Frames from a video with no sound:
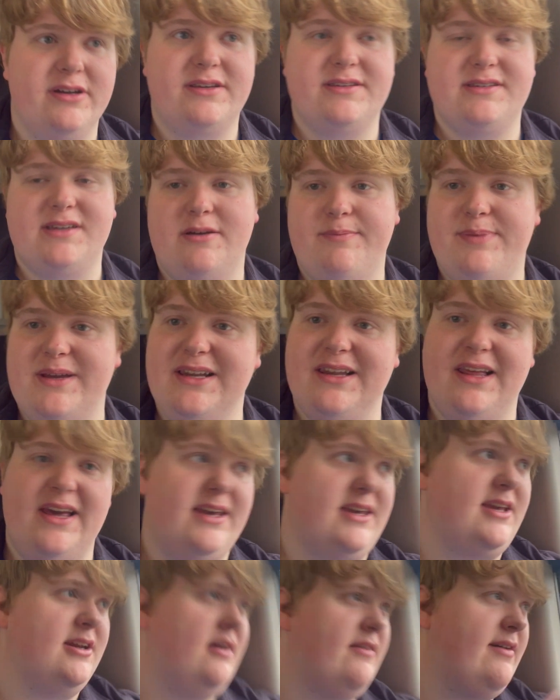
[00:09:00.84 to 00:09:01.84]
So a bit
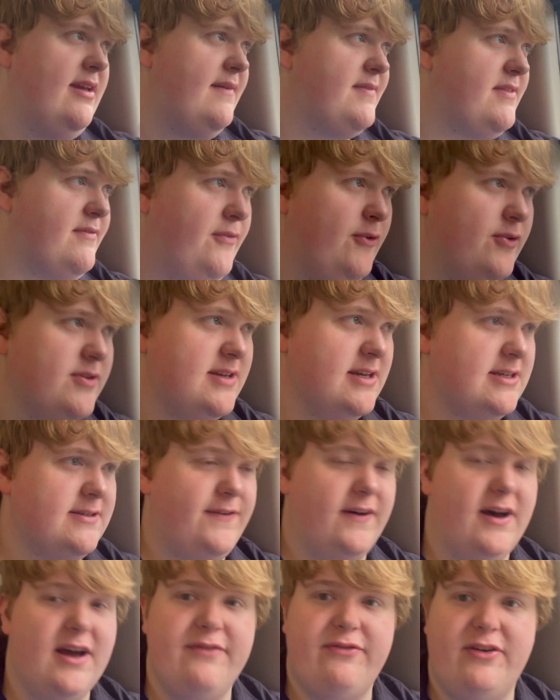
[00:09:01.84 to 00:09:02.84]
like, you know, you have the
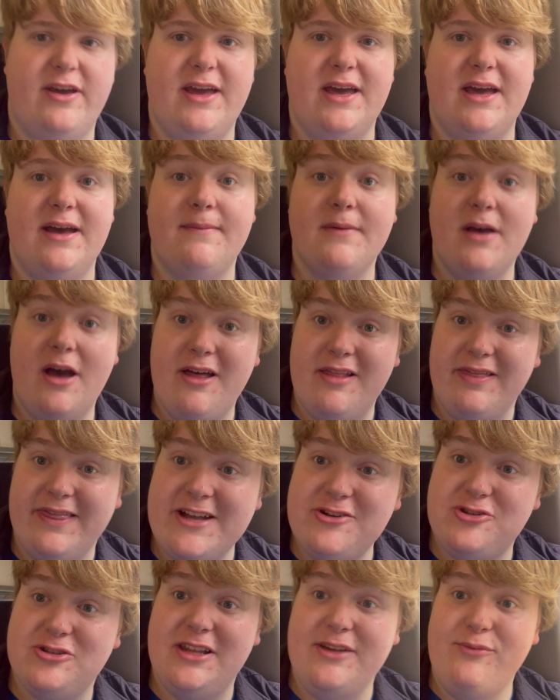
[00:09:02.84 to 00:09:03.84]
465 here,
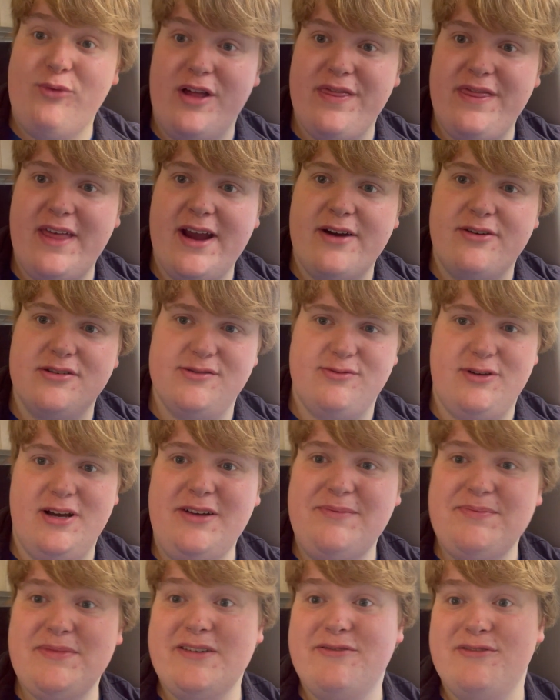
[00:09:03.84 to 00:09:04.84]
literally one there as well,
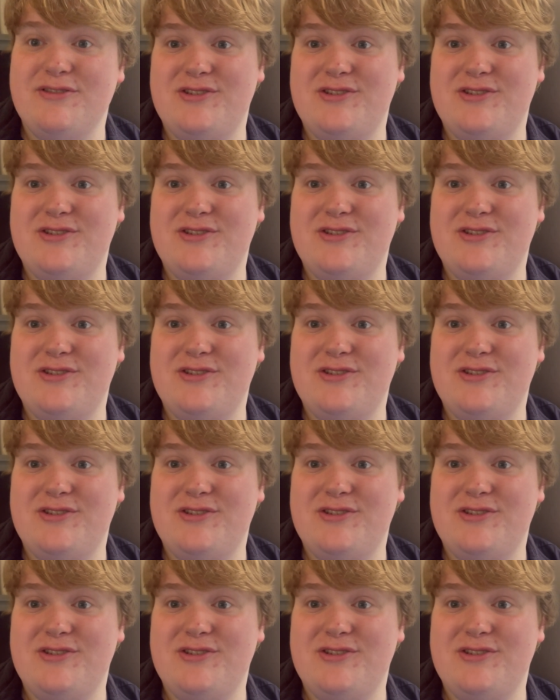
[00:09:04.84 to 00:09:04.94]
which